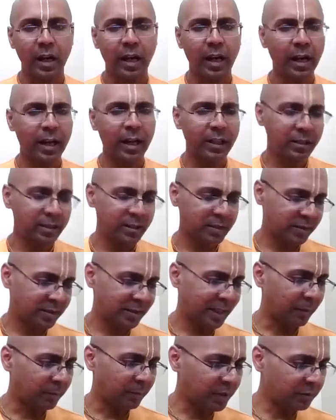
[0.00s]
And this
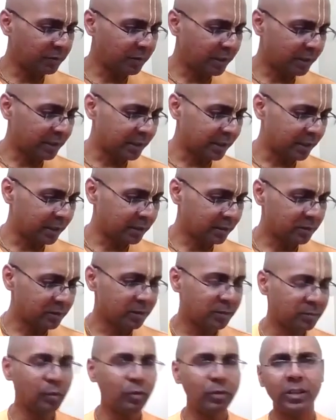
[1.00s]
captivated
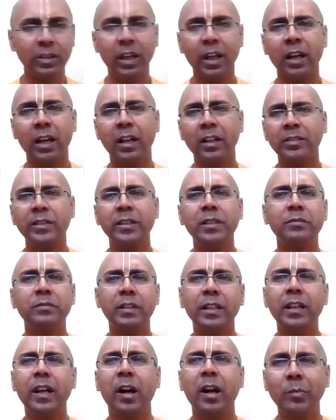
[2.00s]
Mugdha, she is
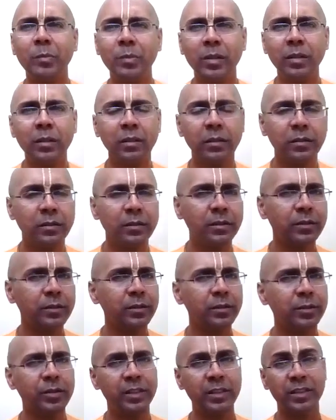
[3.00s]
very humble.
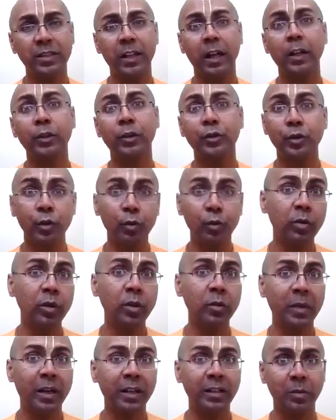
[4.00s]
She is
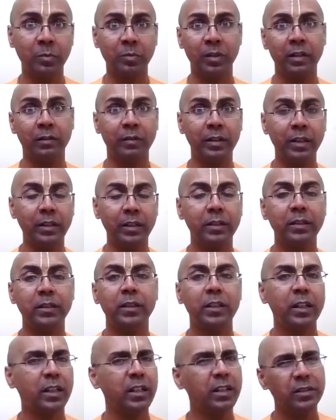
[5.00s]
controlled by the beloved.
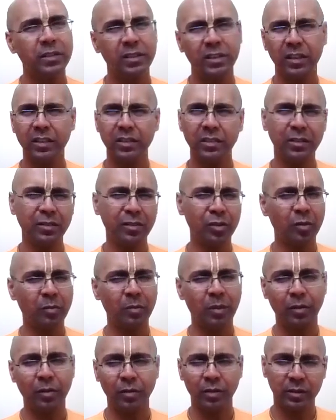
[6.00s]
She doesn't know
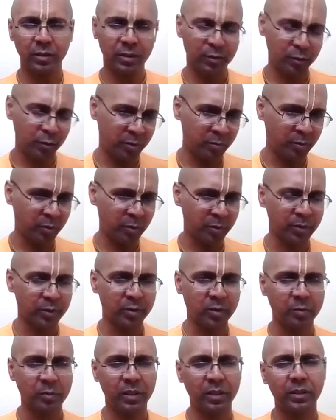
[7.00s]
about other two emotions,
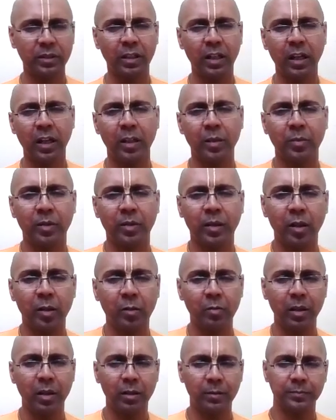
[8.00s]
Madhya and
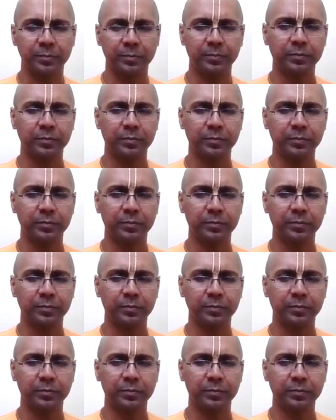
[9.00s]
Pragalbha.